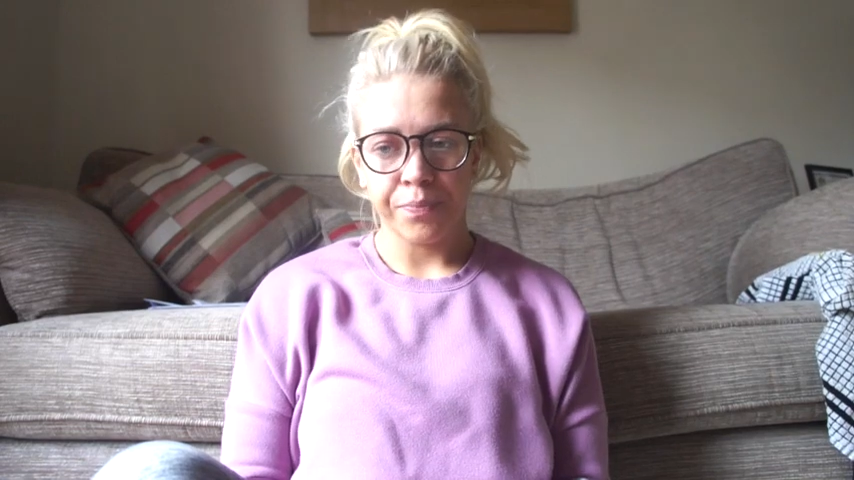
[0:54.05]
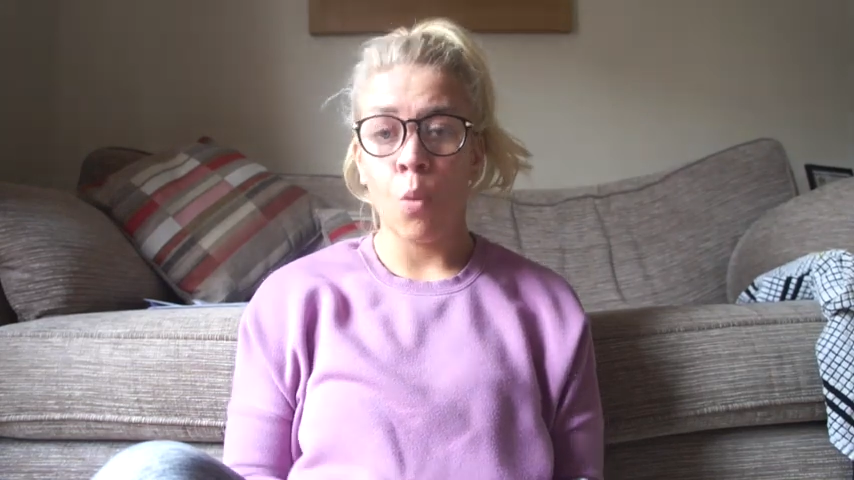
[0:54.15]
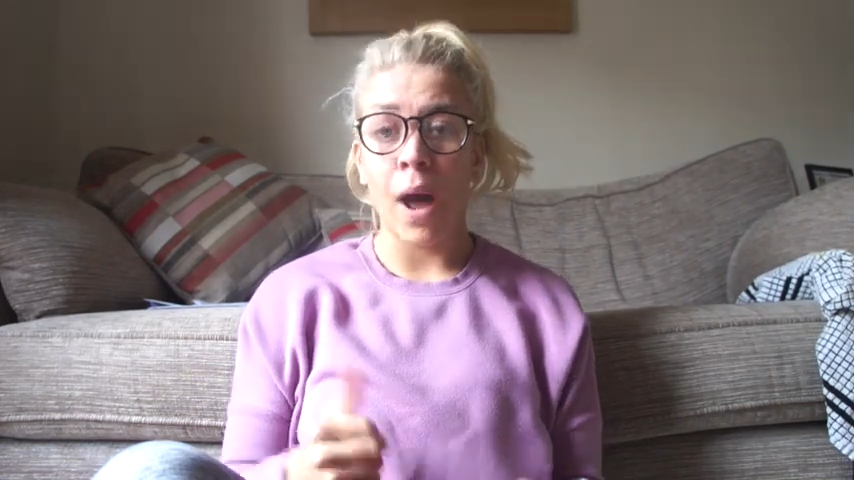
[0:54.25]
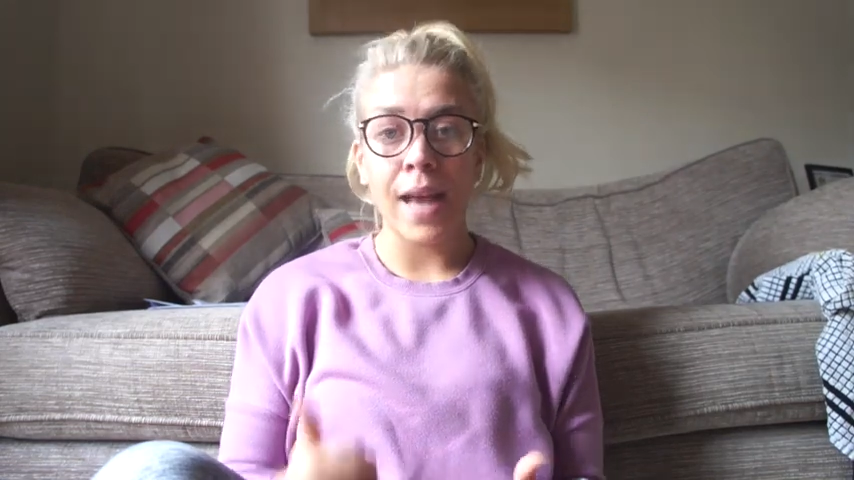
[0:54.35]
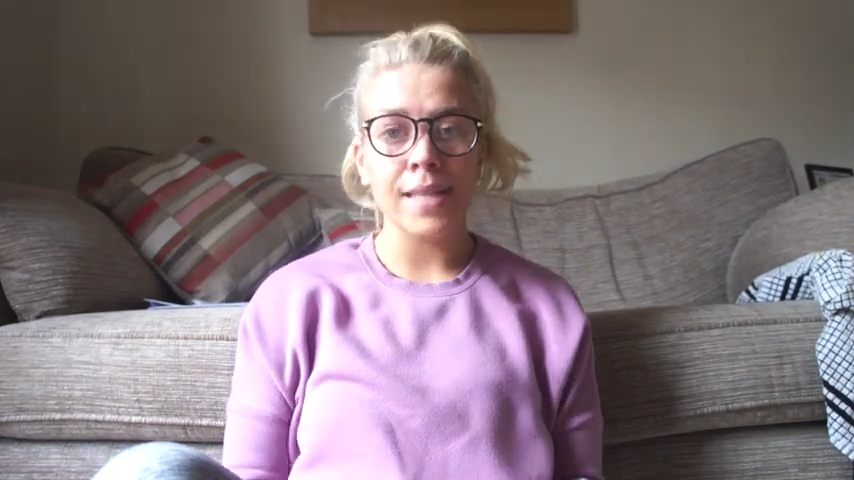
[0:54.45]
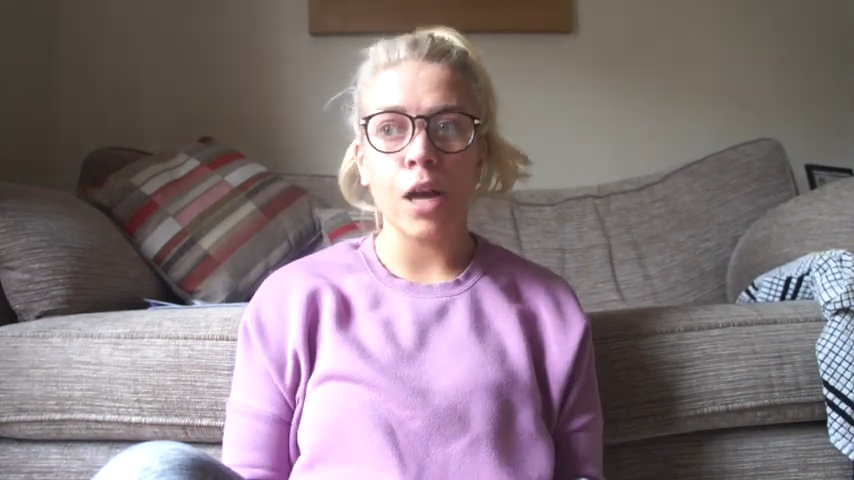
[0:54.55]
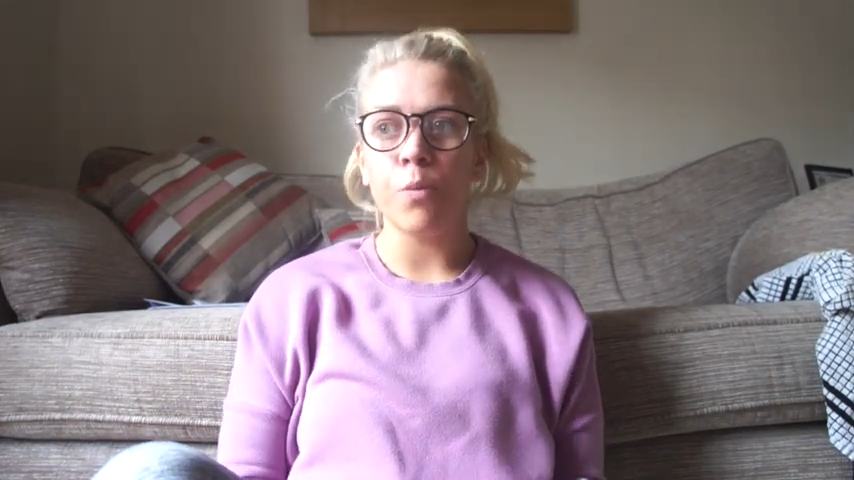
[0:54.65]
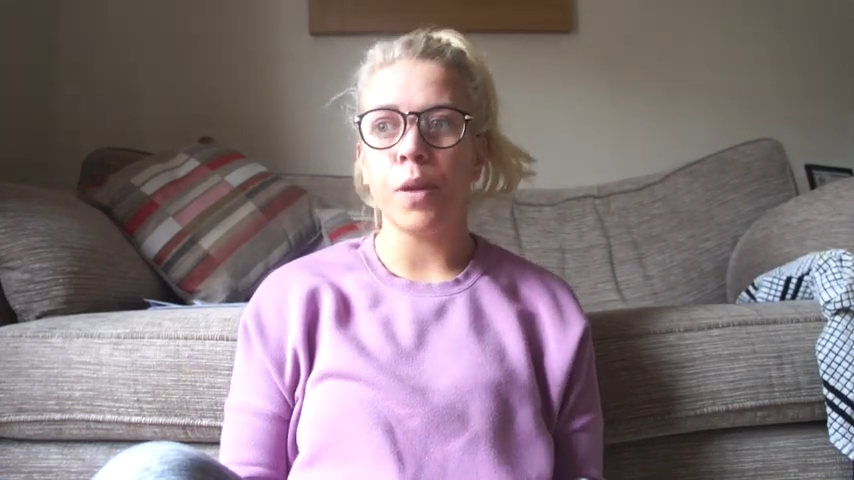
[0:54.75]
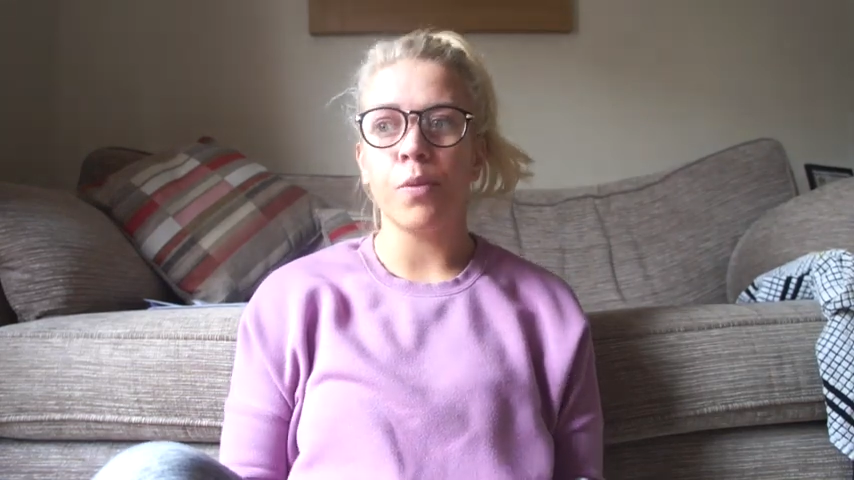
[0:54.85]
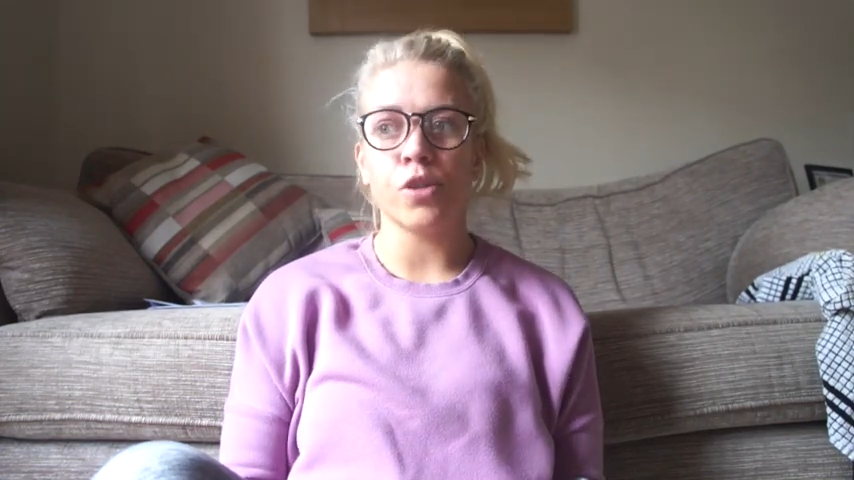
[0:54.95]
Why I tell
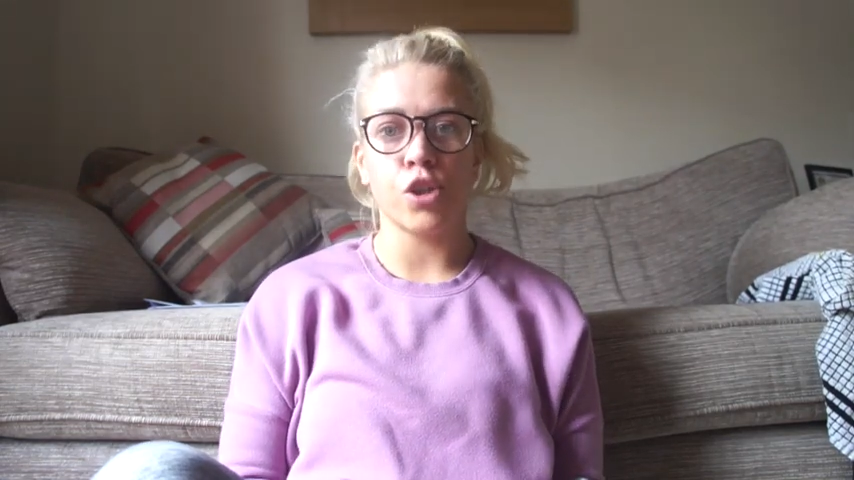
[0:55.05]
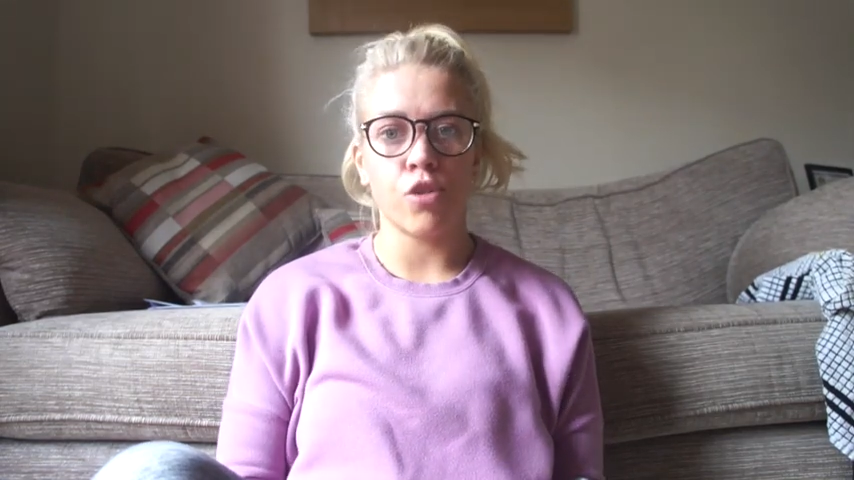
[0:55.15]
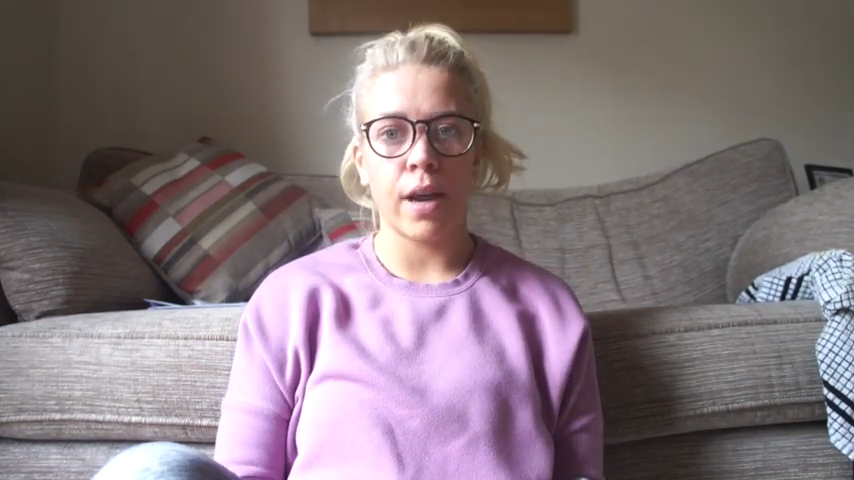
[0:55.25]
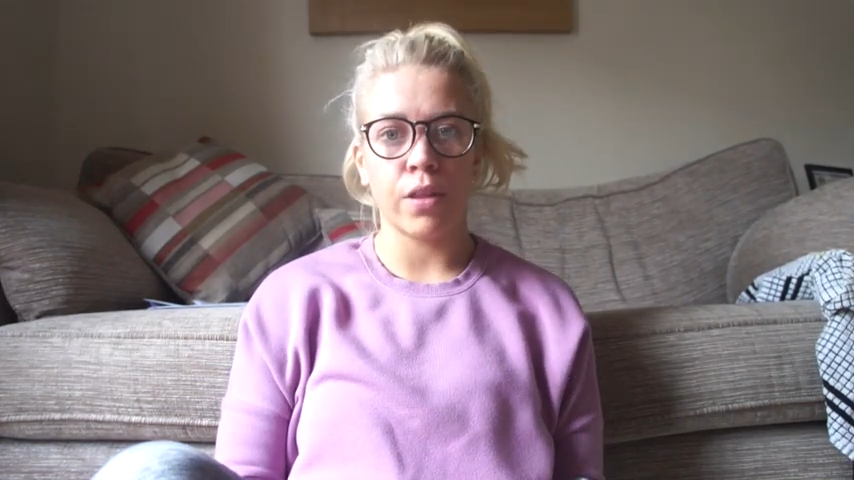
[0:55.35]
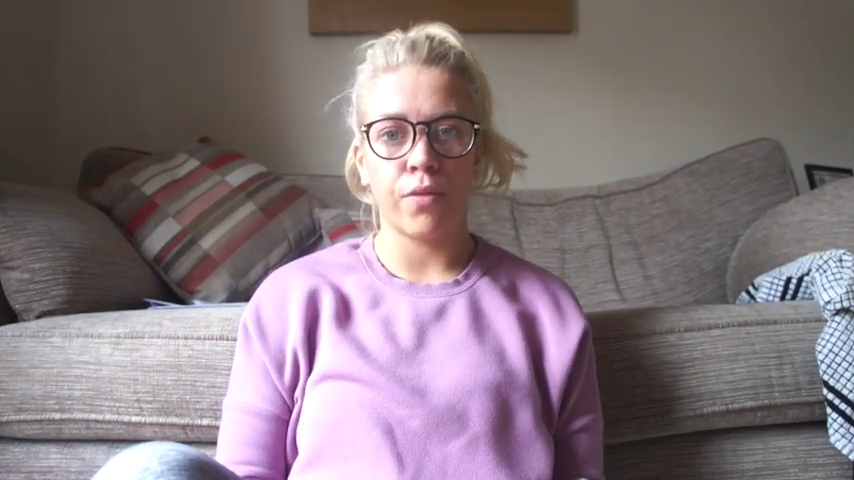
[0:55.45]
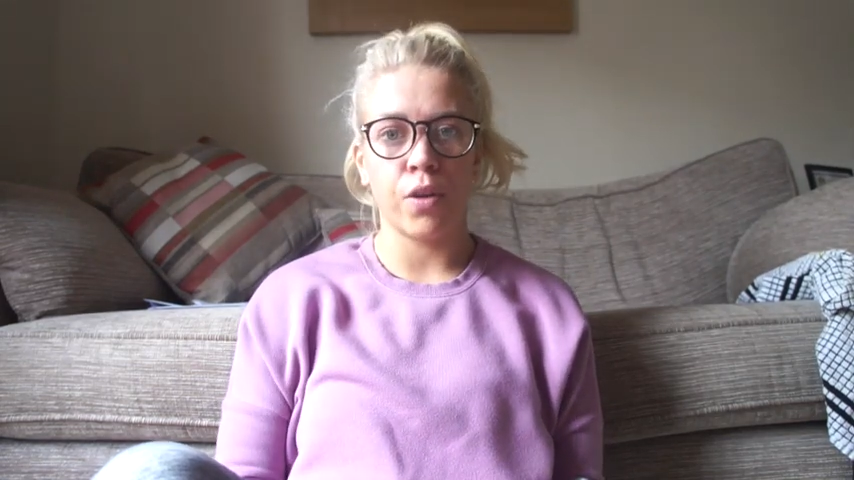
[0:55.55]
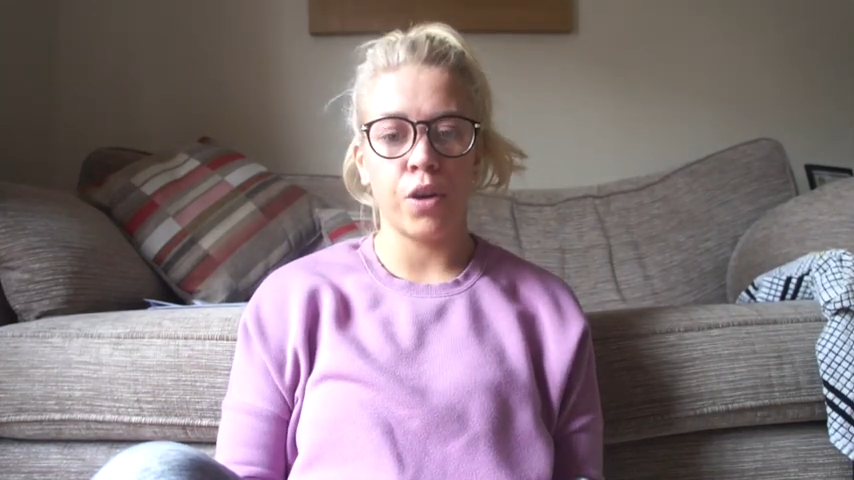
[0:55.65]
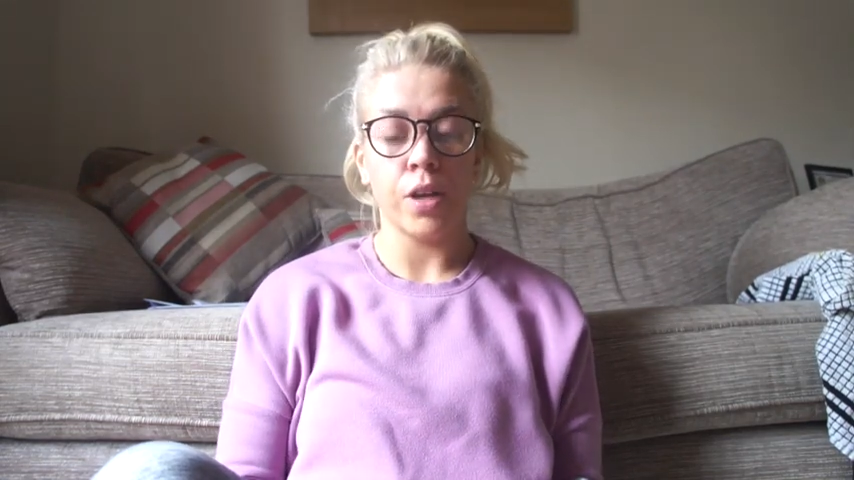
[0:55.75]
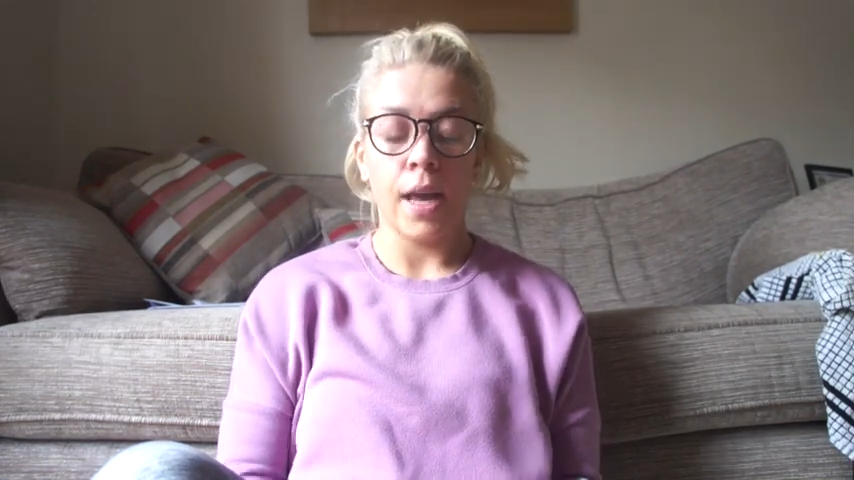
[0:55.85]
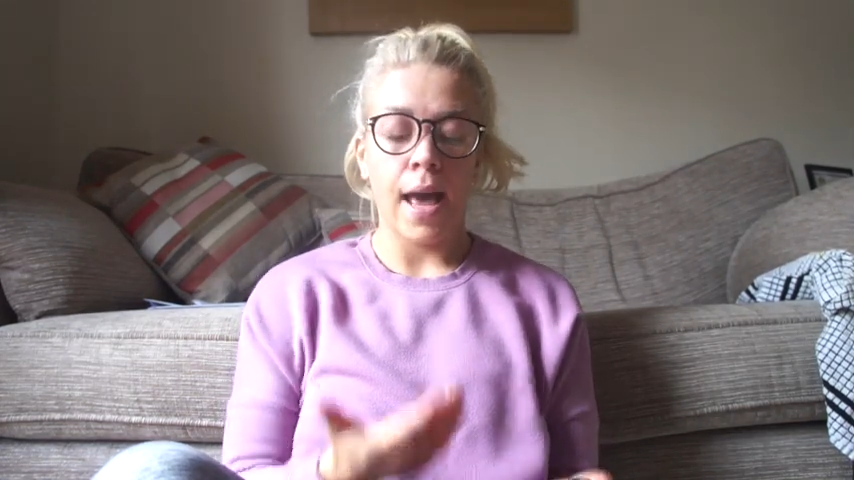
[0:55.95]
people to track the food.